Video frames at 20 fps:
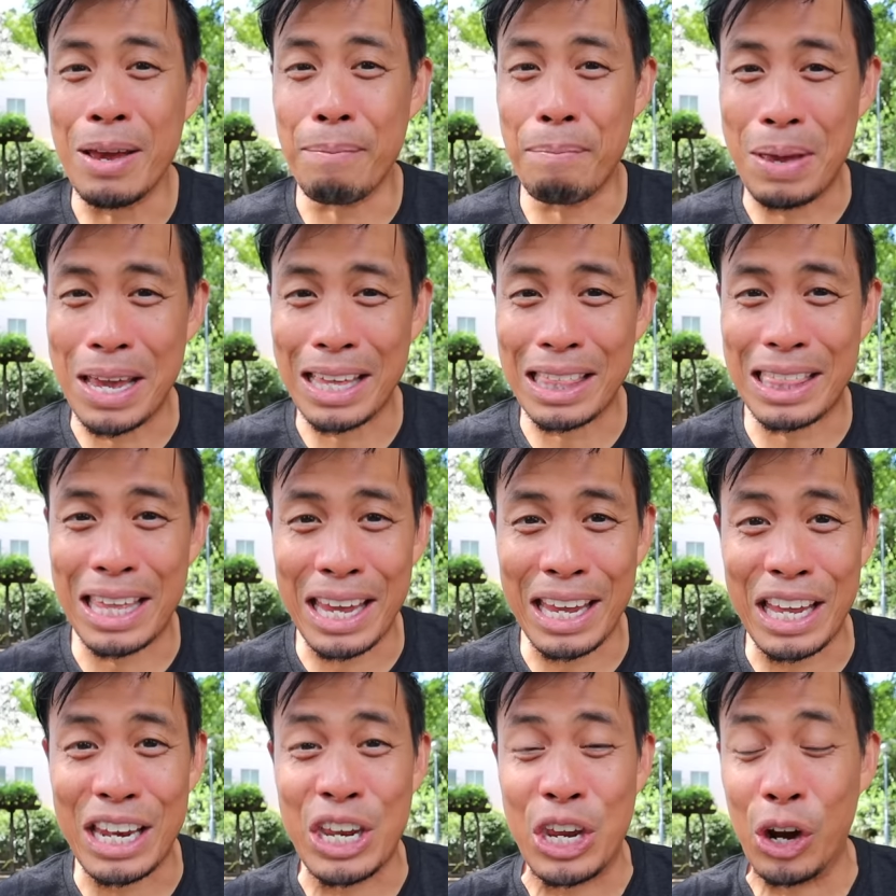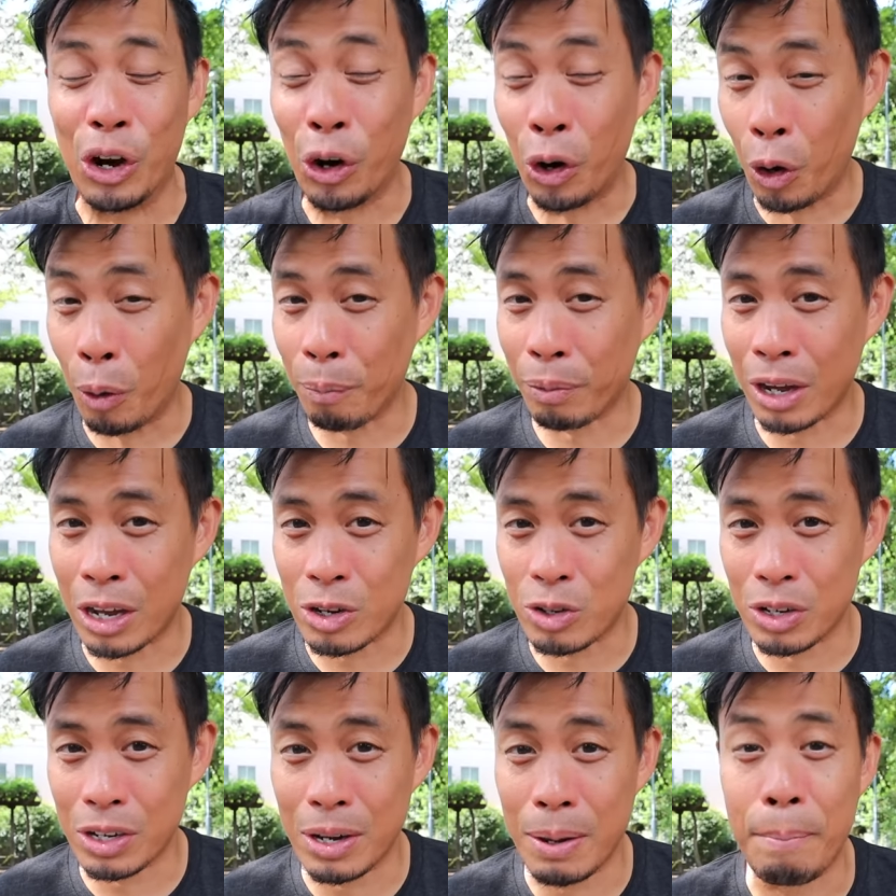a big thing in your home
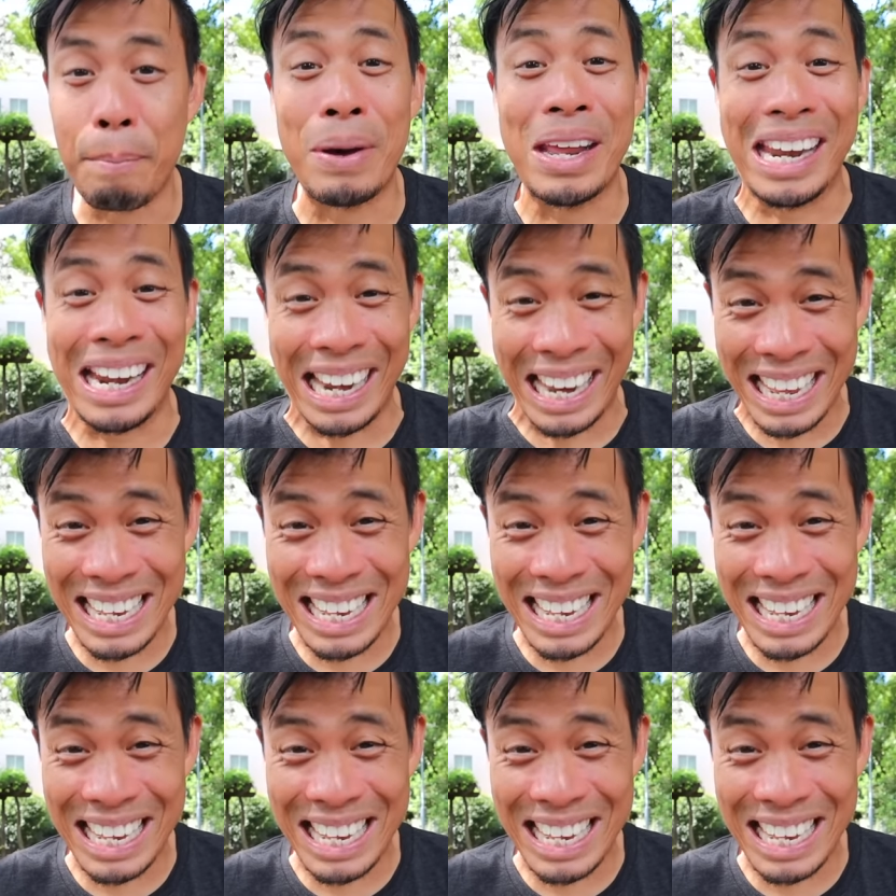country, but it